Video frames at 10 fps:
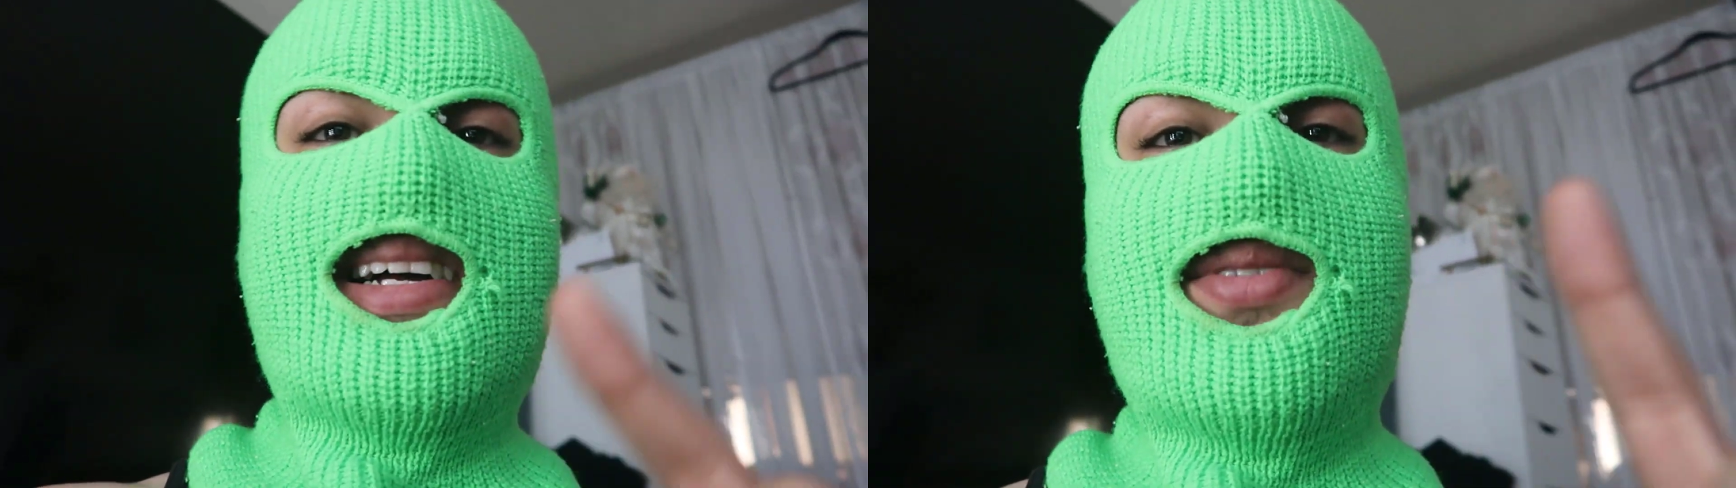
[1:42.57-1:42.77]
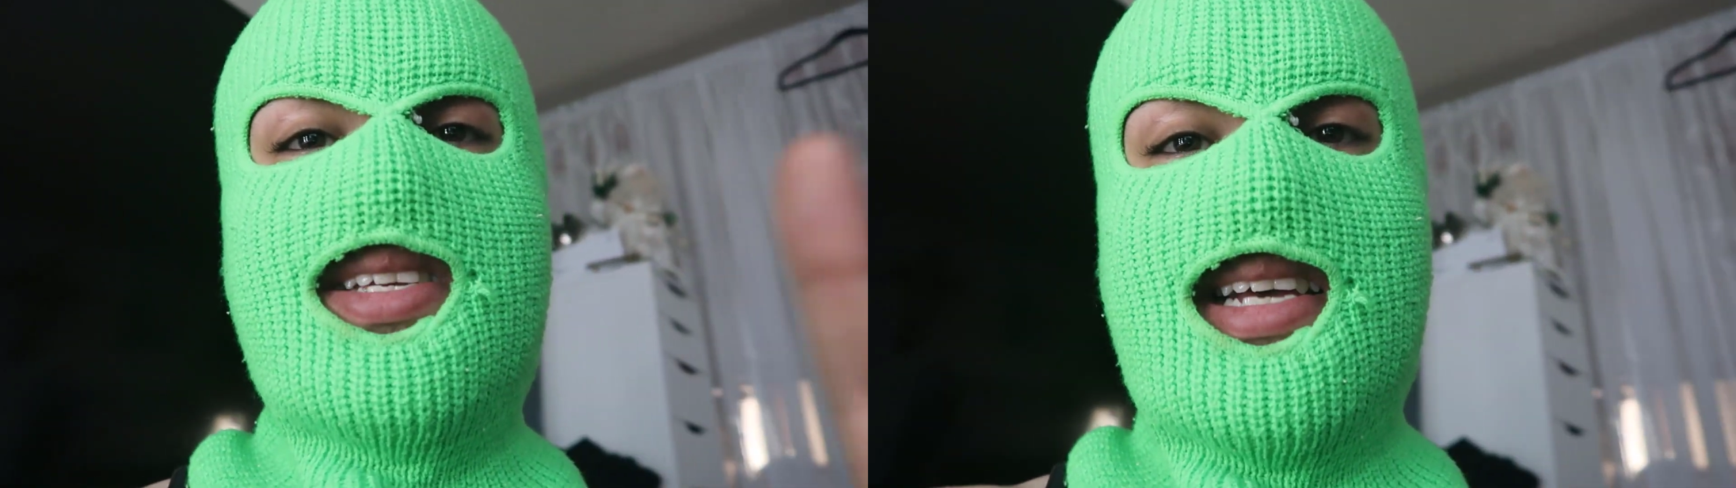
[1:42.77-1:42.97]

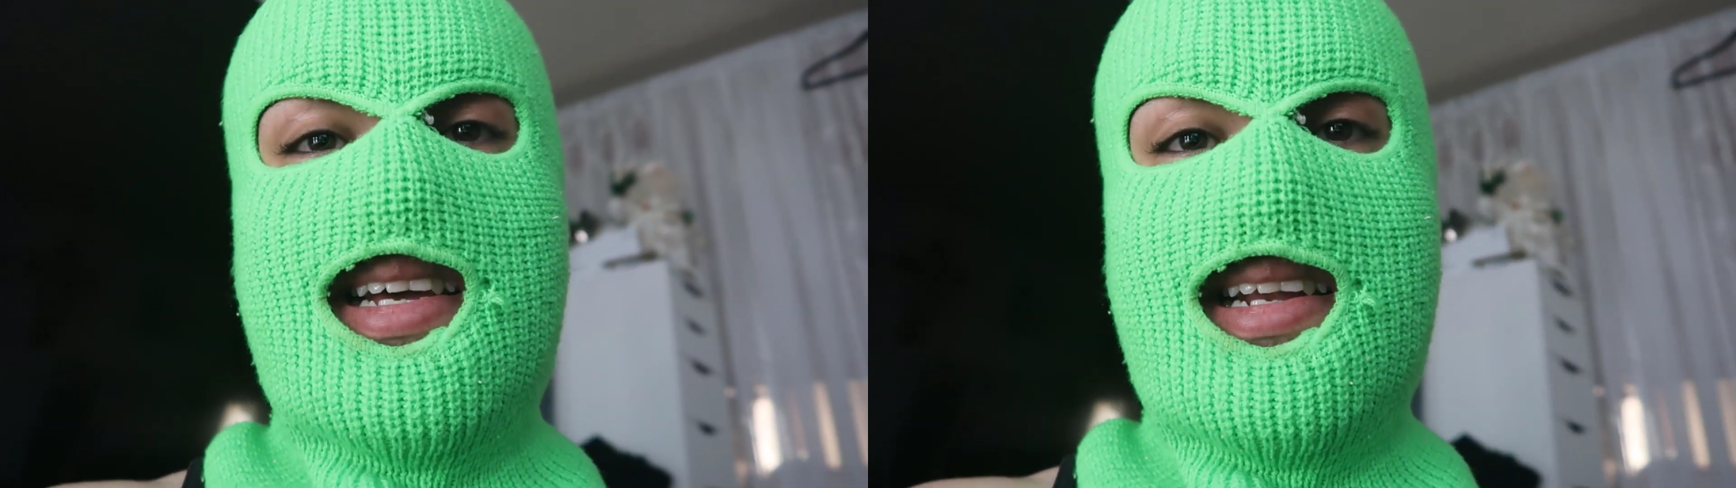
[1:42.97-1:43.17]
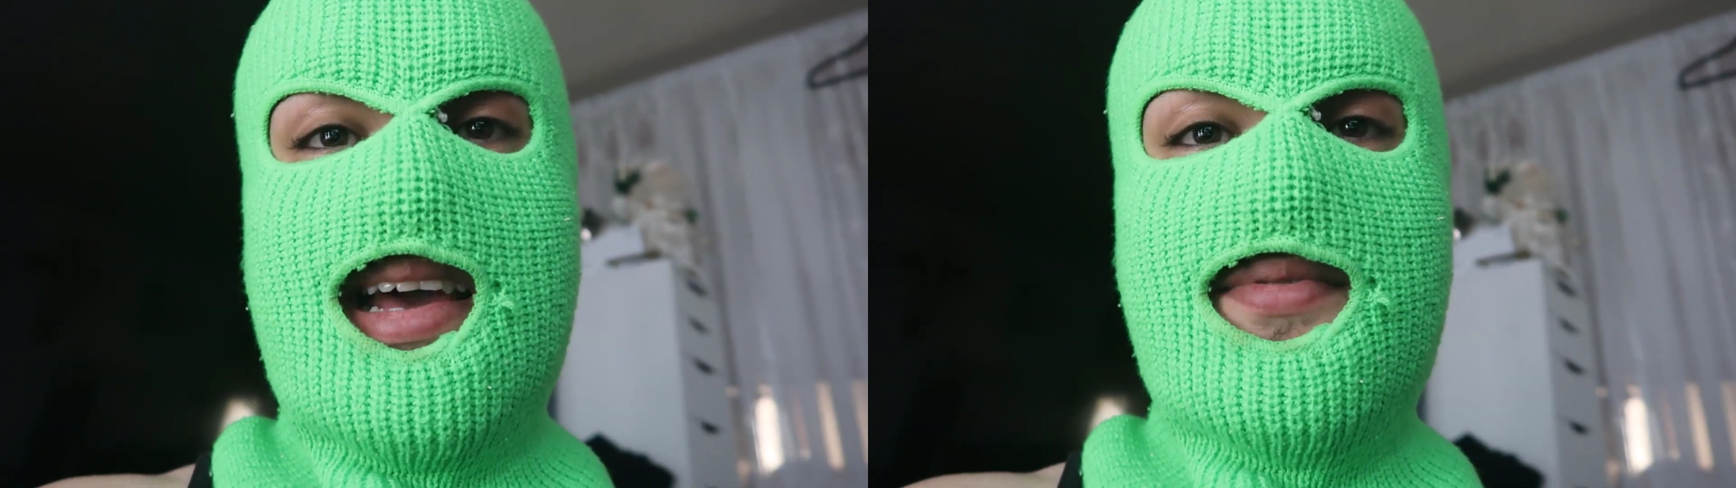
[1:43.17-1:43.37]
I know I
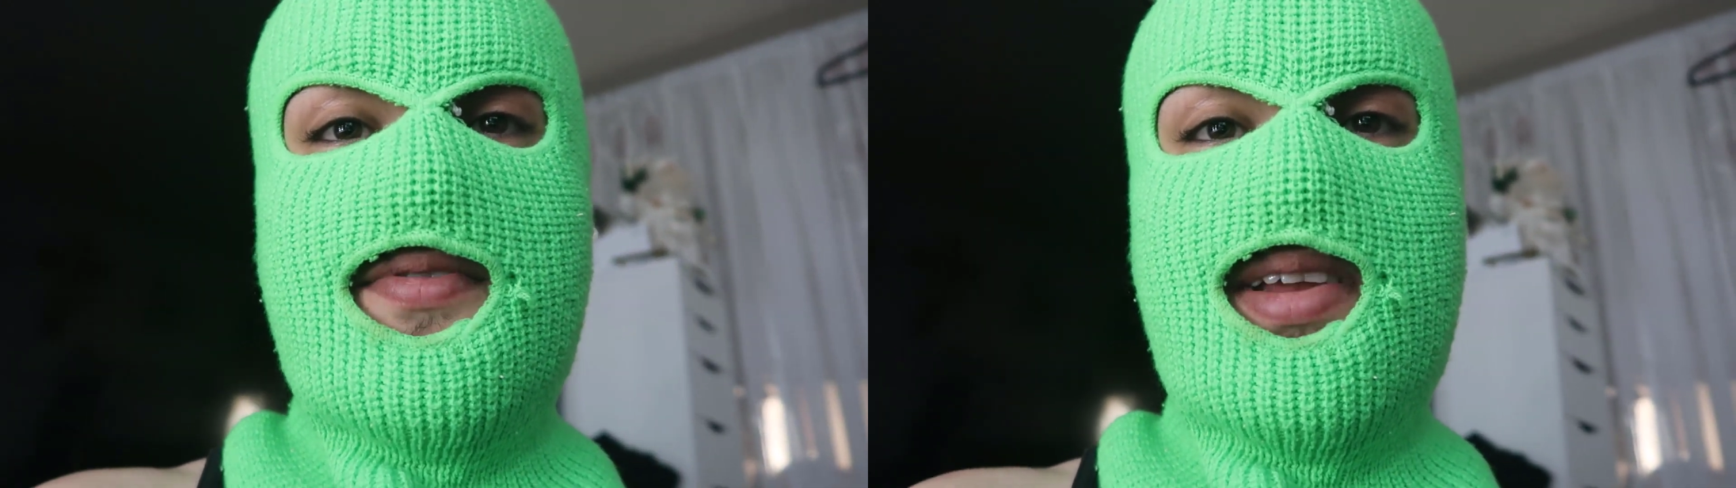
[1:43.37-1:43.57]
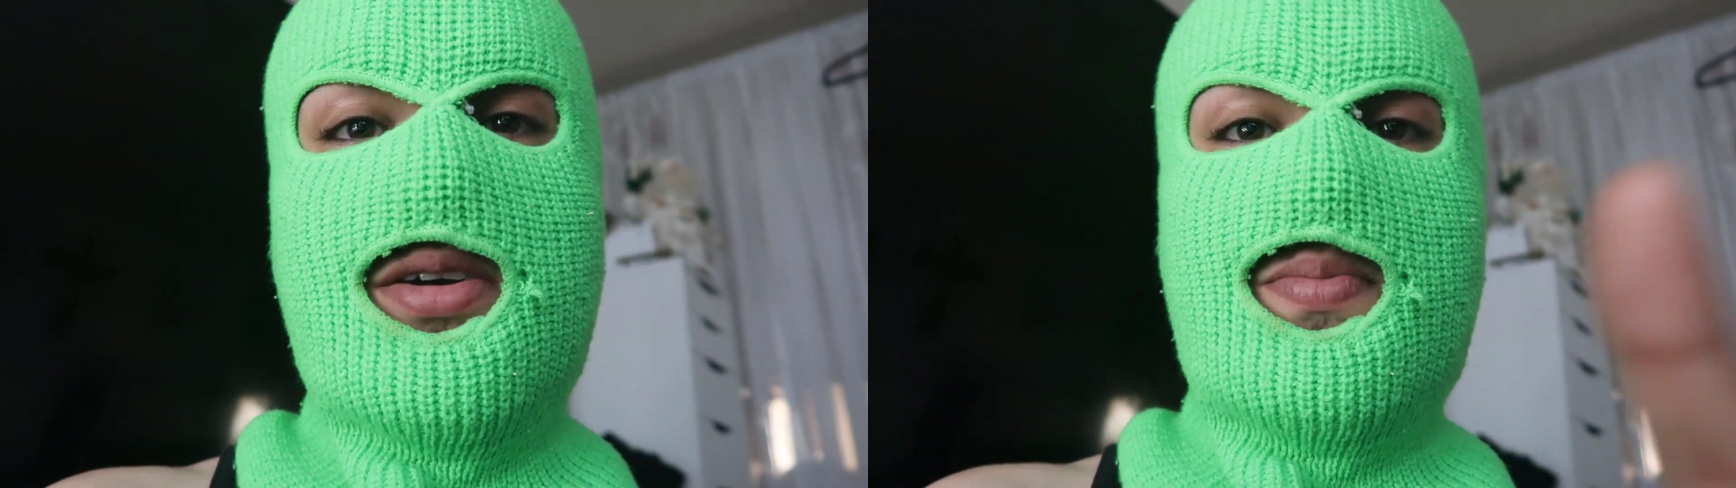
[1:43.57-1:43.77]
say it in
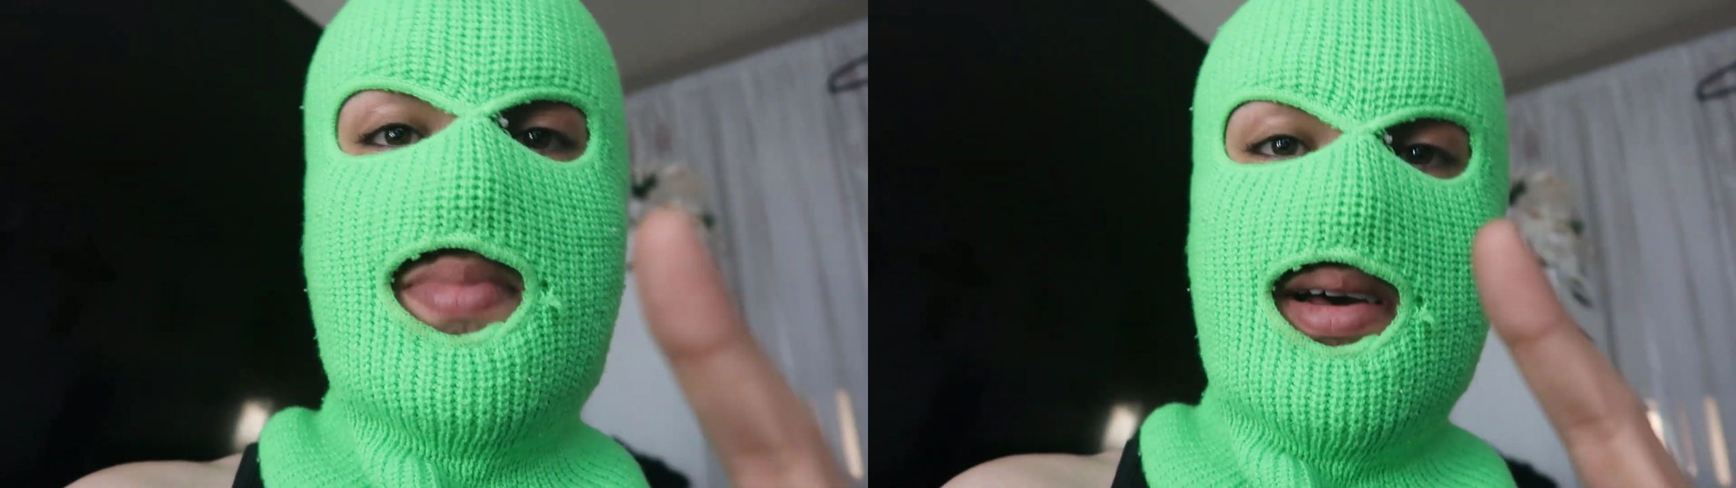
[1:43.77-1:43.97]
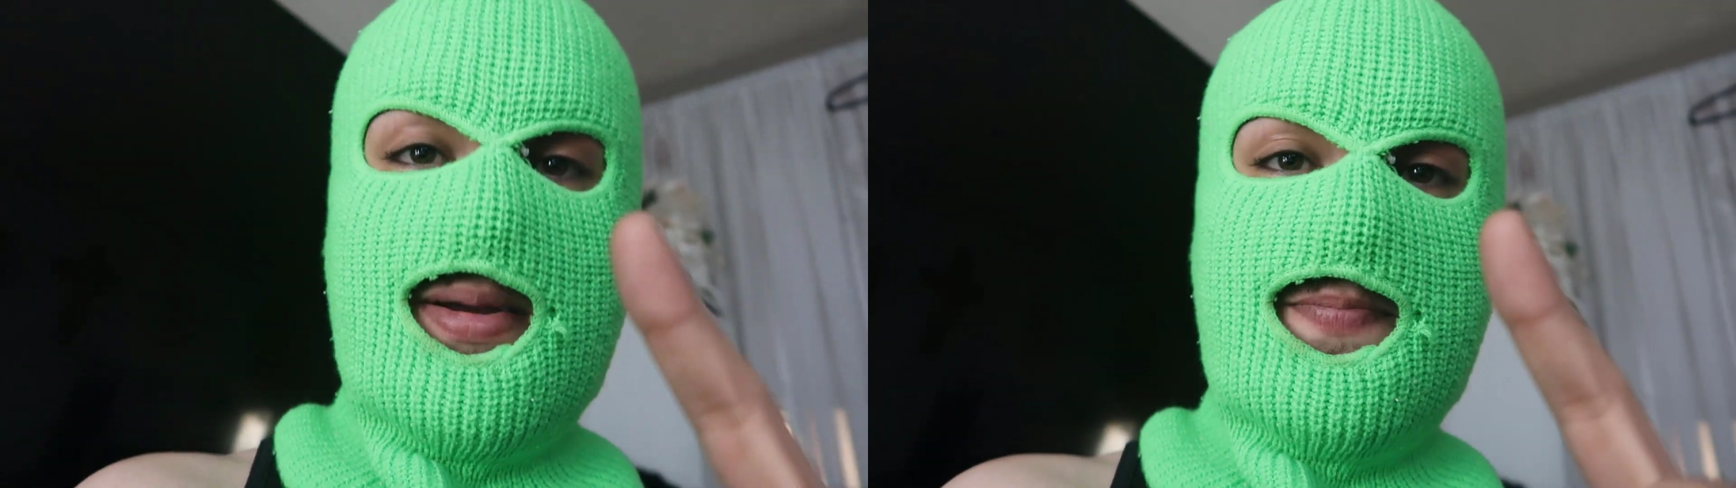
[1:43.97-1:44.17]
every video,
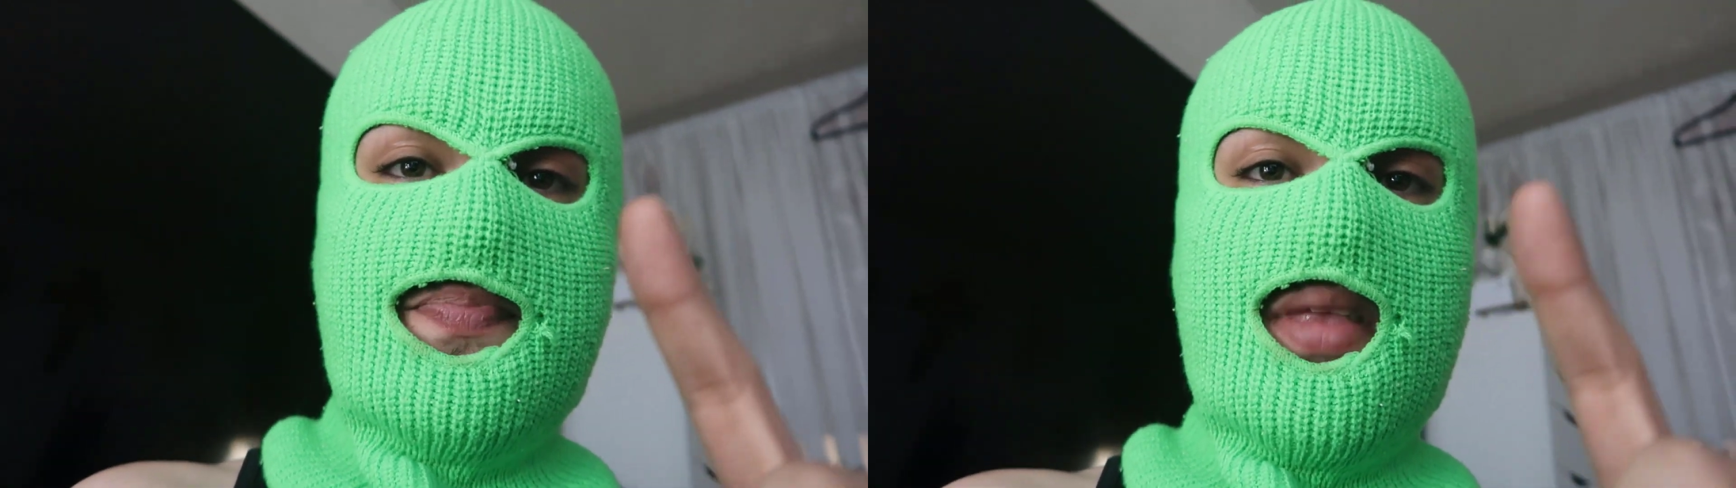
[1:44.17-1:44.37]
but